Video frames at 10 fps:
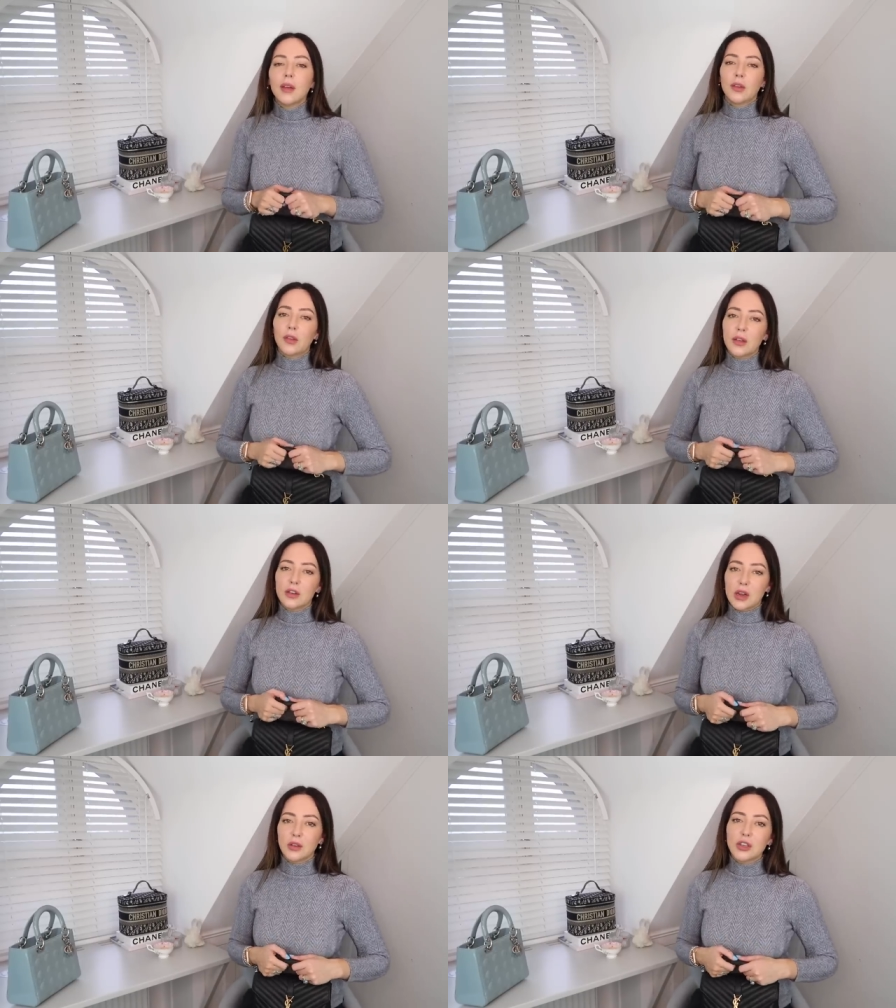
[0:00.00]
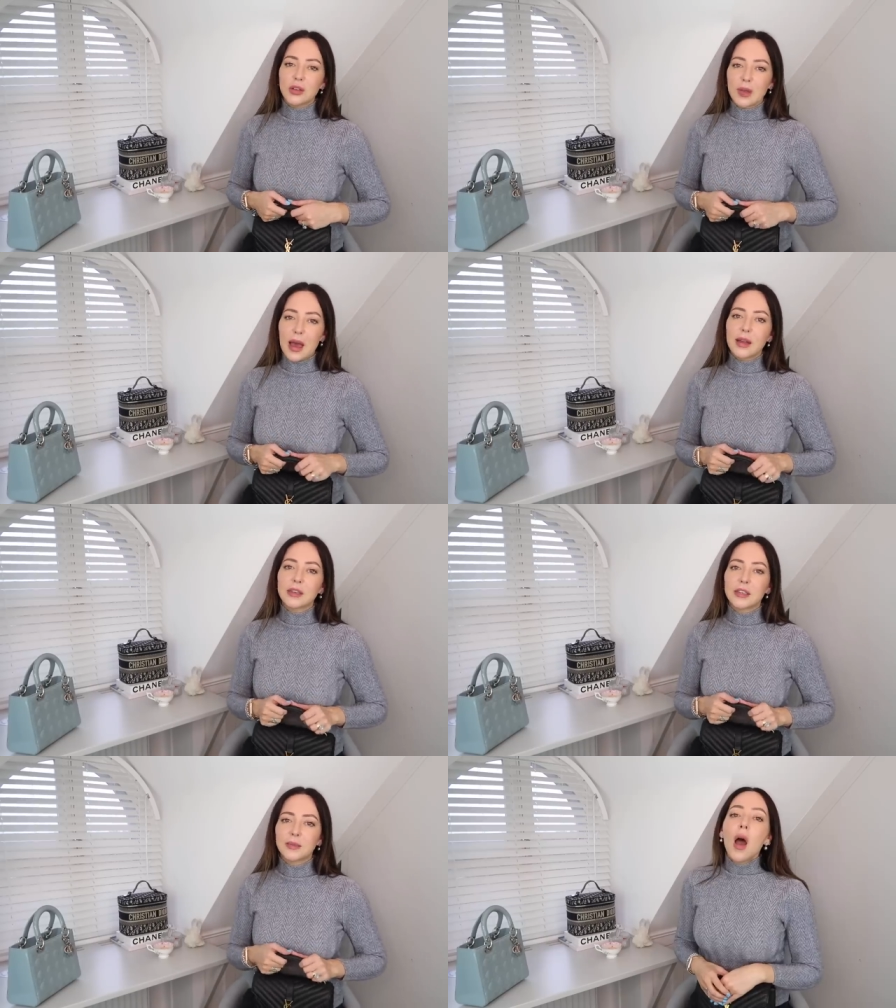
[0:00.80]
So don't do
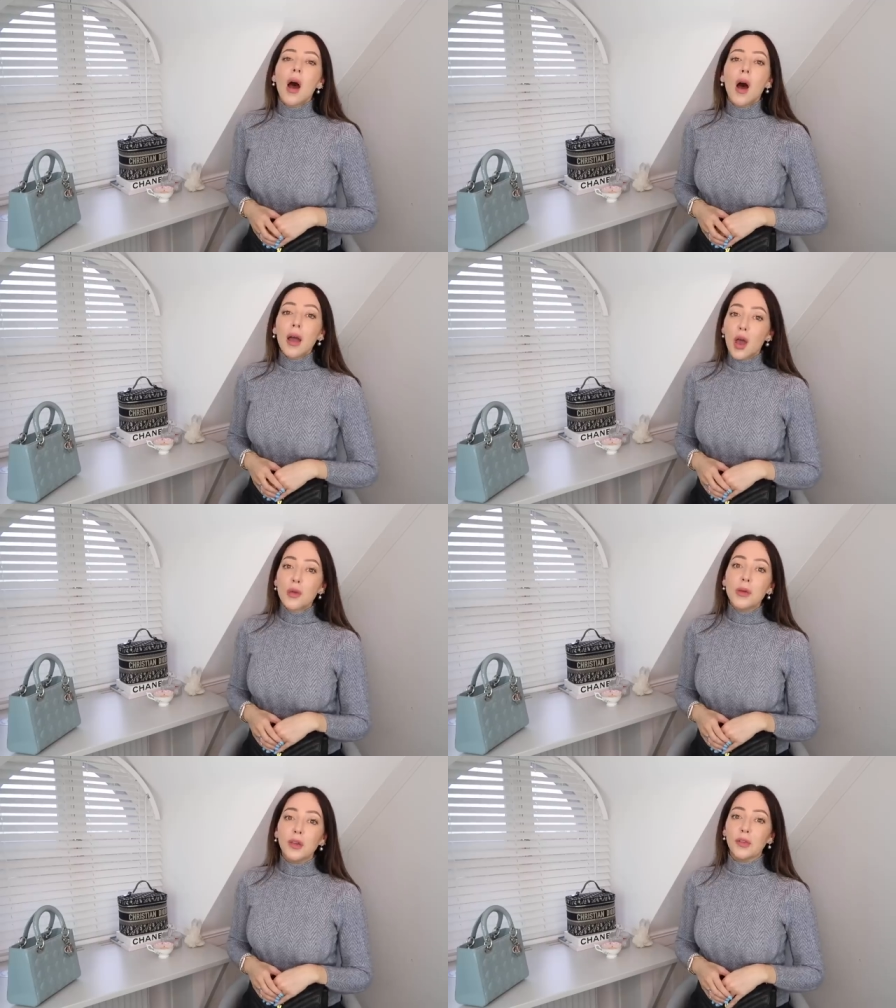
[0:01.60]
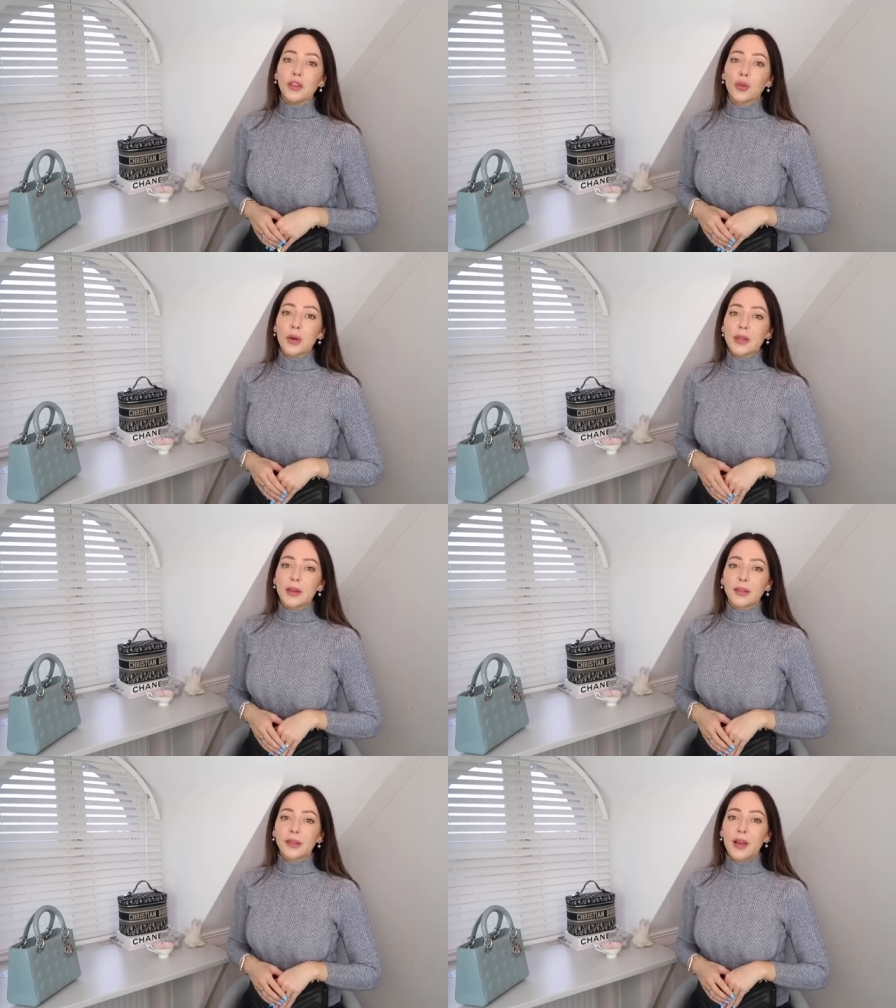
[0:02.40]
that. I hope you've enjoyed
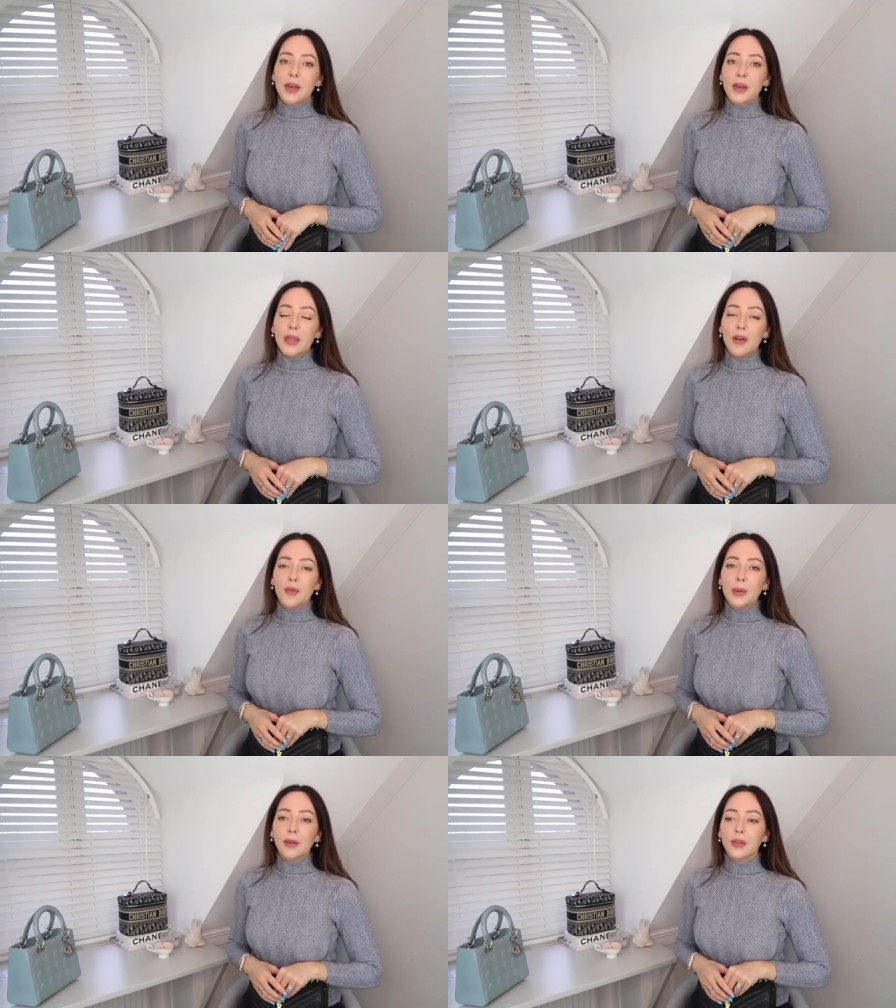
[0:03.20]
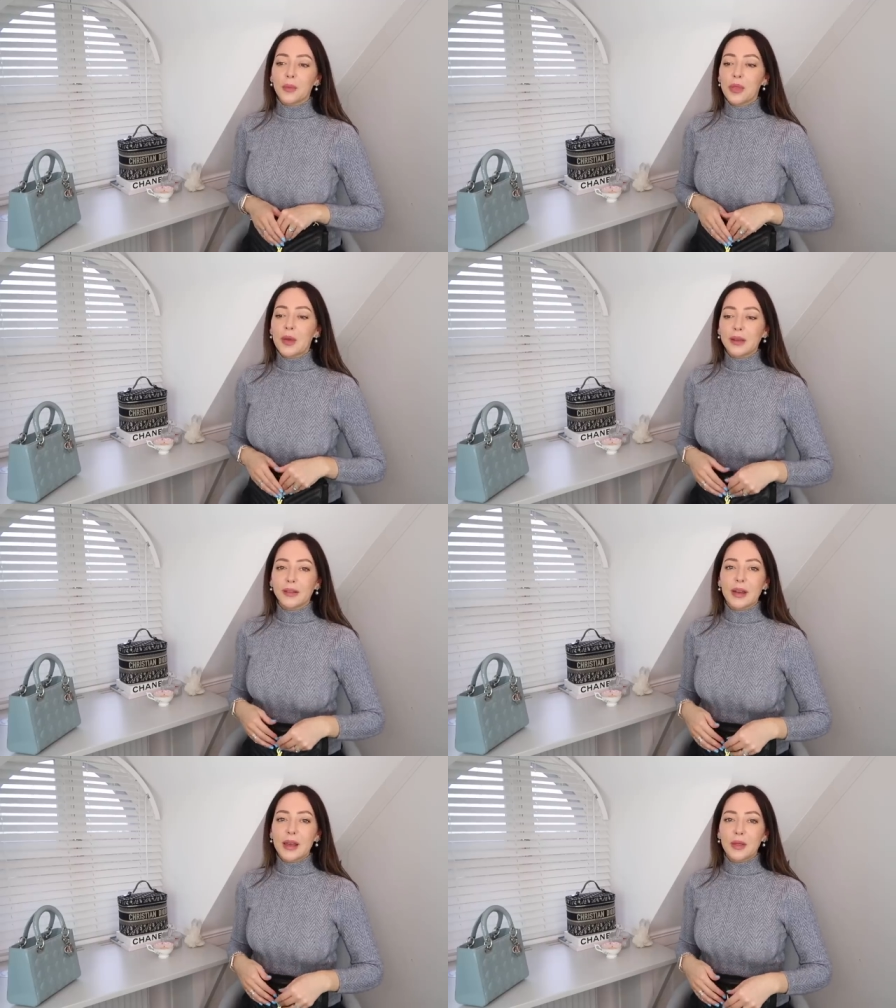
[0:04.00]
this and that there have been some
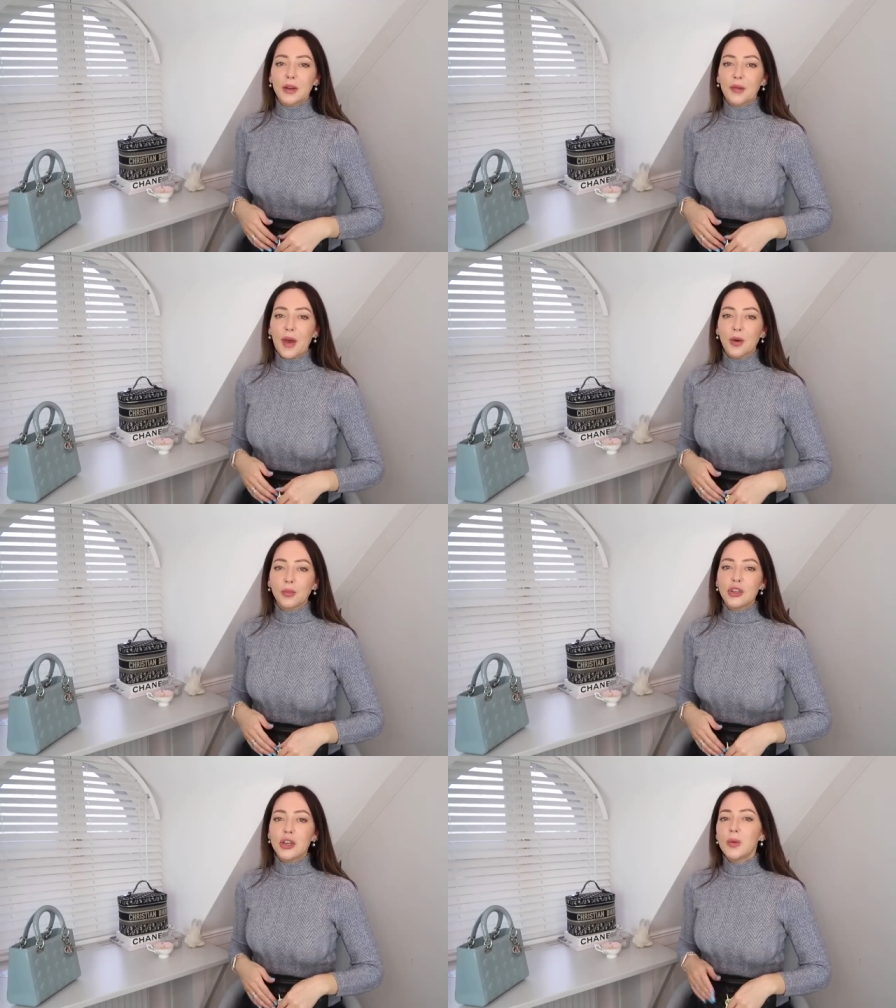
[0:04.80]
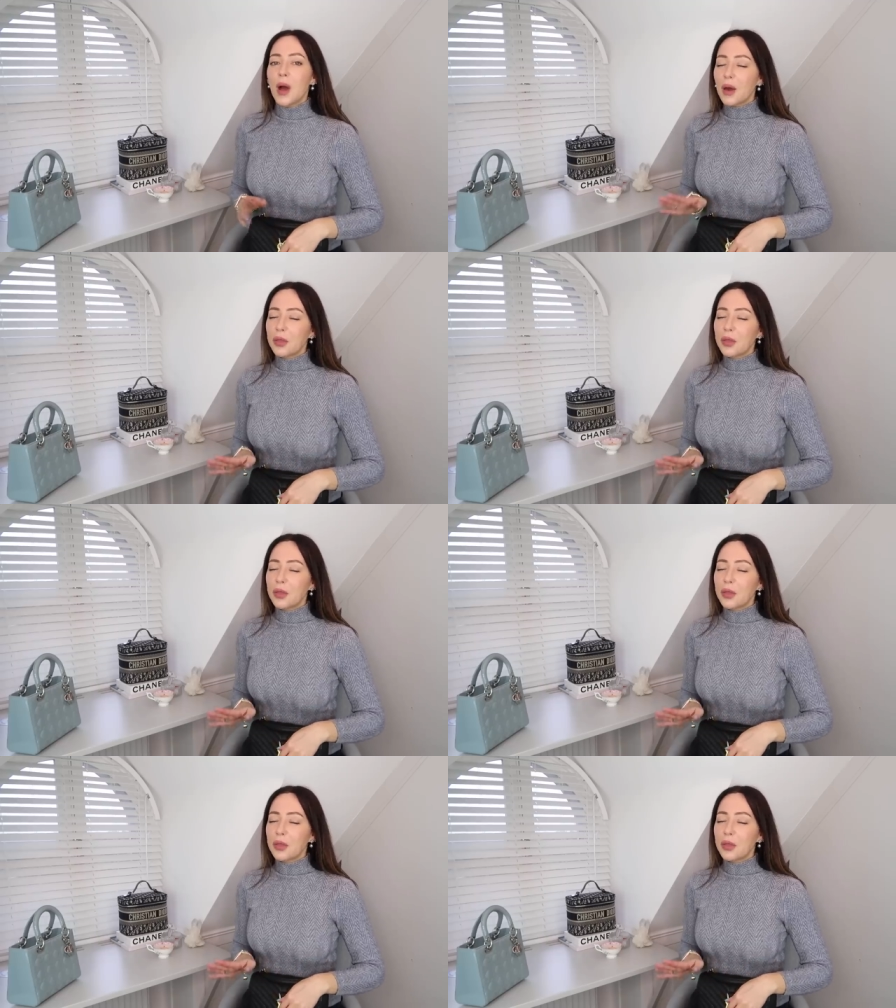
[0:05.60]
things in it that have helped you.